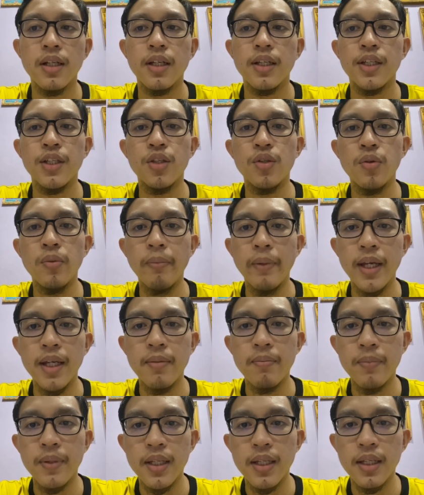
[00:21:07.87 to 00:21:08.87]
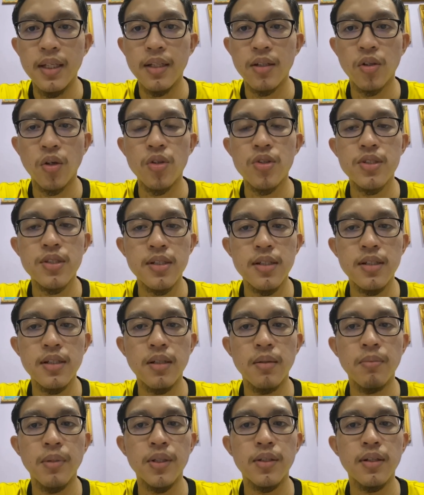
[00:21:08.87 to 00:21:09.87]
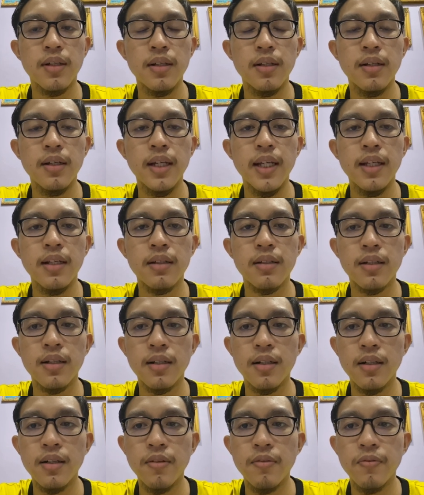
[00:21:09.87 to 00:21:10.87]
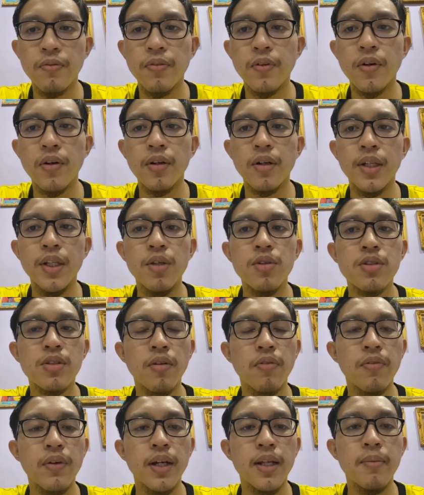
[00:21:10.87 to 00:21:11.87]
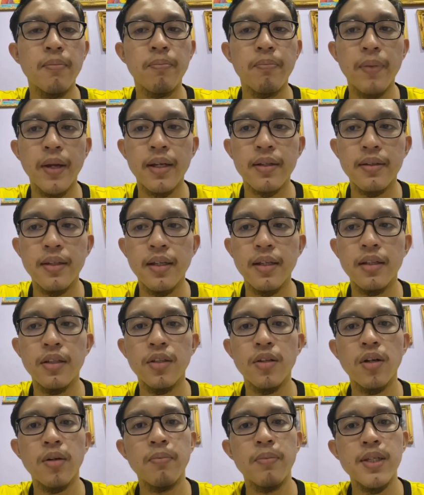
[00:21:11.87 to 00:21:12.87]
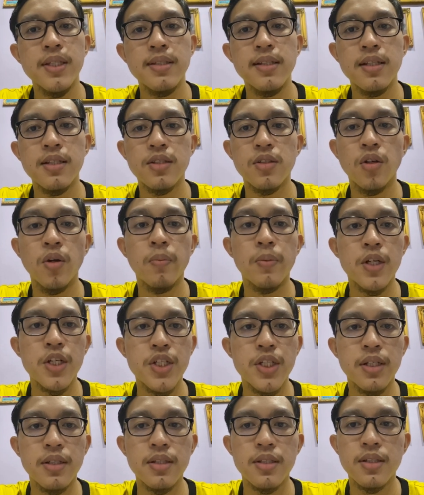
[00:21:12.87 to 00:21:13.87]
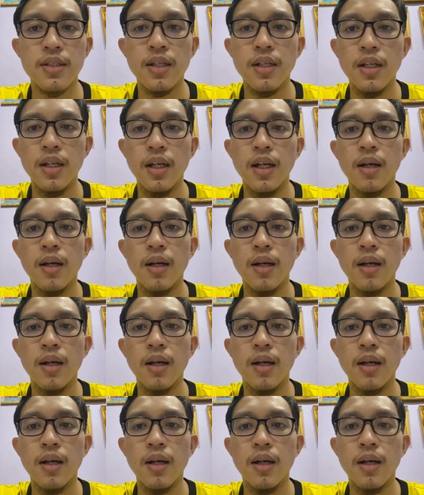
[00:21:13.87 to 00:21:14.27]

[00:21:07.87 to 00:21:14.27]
You may be concerned about the learning curve for new software impacting your business operations,